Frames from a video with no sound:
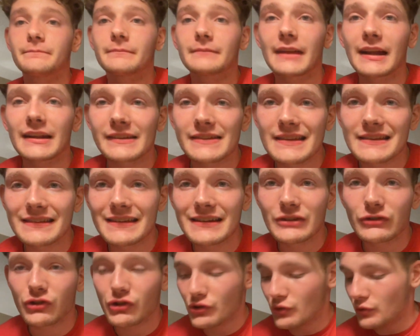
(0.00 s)
That's the
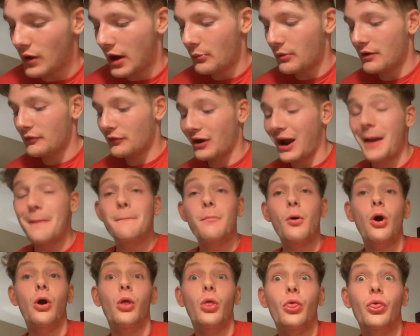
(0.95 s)
D2. However, I
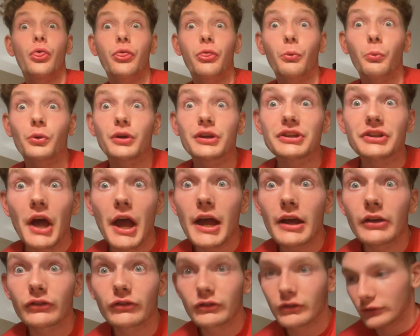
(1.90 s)
bought 3
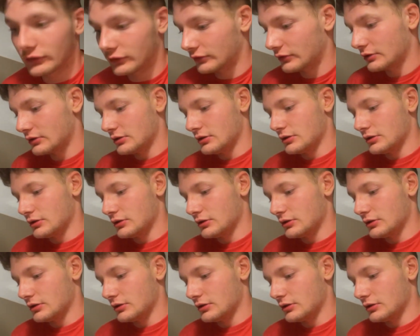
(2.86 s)
discs.